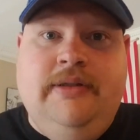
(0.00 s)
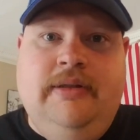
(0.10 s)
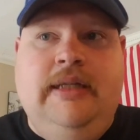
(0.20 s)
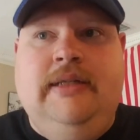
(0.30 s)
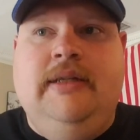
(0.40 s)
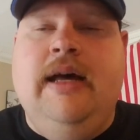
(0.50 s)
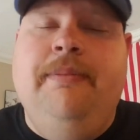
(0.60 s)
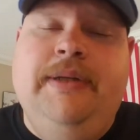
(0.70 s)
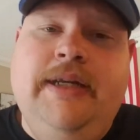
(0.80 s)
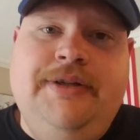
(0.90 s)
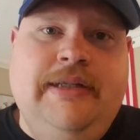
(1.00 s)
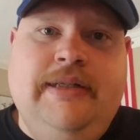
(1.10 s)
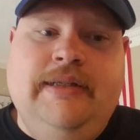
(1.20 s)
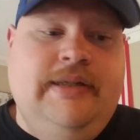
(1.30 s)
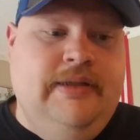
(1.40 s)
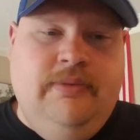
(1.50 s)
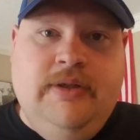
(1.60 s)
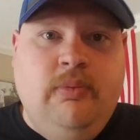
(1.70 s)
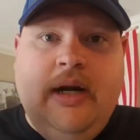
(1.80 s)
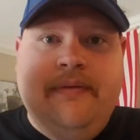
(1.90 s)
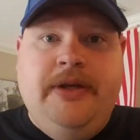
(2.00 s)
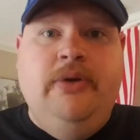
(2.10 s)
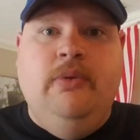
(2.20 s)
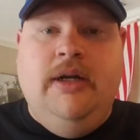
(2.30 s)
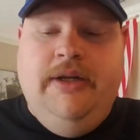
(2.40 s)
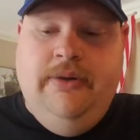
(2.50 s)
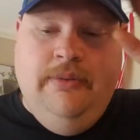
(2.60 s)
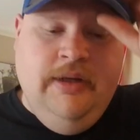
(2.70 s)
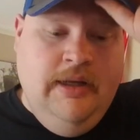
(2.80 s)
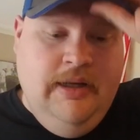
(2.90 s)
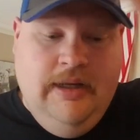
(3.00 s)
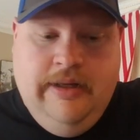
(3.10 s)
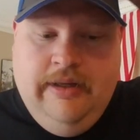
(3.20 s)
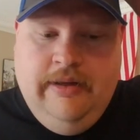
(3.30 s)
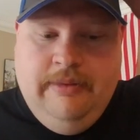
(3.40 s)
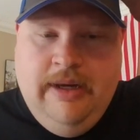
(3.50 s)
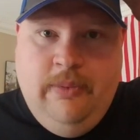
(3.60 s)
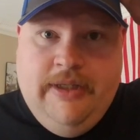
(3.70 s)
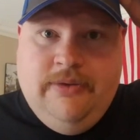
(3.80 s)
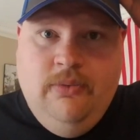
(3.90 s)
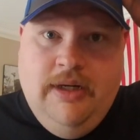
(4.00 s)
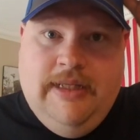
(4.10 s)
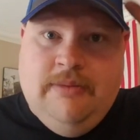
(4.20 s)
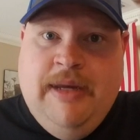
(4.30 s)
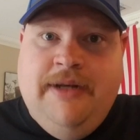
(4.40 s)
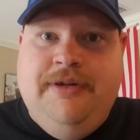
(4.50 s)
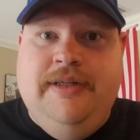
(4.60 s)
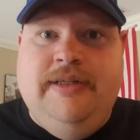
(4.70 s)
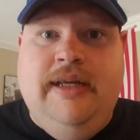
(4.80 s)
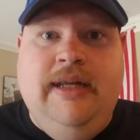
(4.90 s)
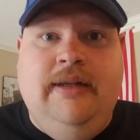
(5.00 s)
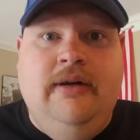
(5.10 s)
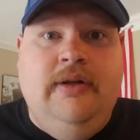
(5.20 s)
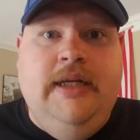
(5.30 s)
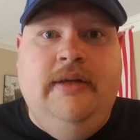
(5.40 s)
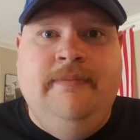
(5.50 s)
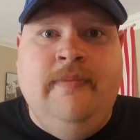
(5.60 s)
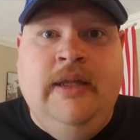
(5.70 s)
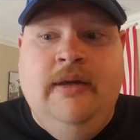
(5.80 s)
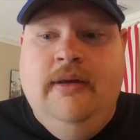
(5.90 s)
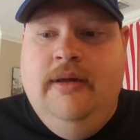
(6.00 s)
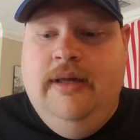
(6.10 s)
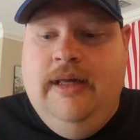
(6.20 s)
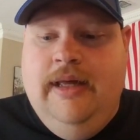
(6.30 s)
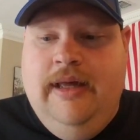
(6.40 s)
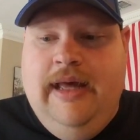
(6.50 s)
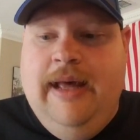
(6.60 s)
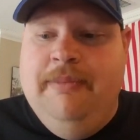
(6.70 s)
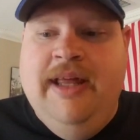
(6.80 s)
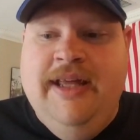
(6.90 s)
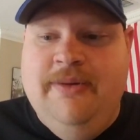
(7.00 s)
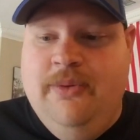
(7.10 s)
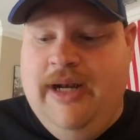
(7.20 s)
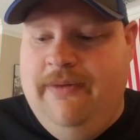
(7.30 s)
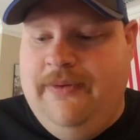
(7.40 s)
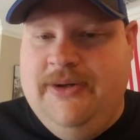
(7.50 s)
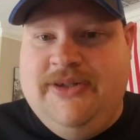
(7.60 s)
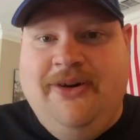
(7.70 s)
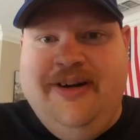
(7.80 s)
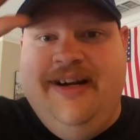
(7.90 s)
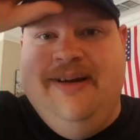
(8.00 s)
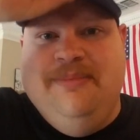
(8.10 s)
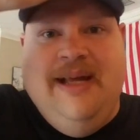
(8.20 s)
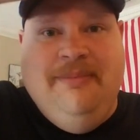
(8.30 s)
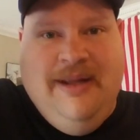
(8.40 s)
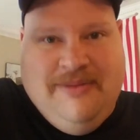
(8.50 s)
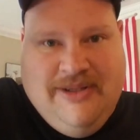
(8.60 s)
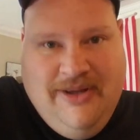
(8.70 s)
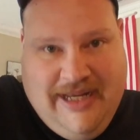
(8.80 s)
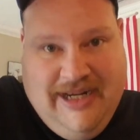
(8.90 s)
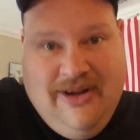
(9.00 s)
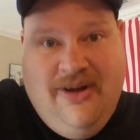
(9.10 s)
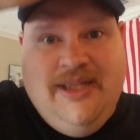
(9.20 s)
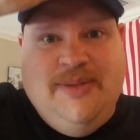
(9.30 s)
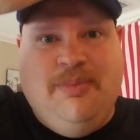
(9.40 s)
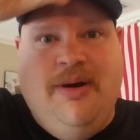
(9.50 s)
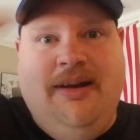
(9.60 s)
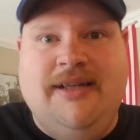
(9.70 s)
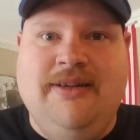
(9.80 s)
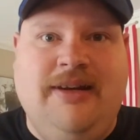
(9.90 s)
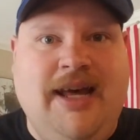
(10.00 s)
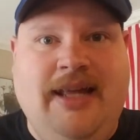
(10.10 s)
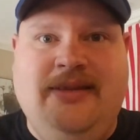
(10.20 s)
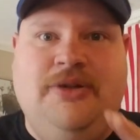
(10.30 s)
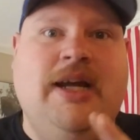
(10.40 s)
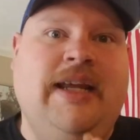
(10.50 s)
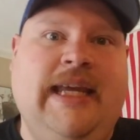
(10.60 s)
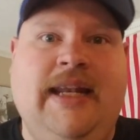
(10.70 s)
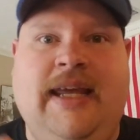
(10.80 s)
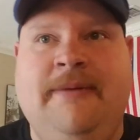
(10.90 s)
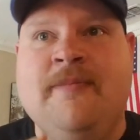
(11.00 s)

these competitions is it's whatever you want to do. I went to one of these matches, and literally, when I first started, I was looking at all these products online, trying to get a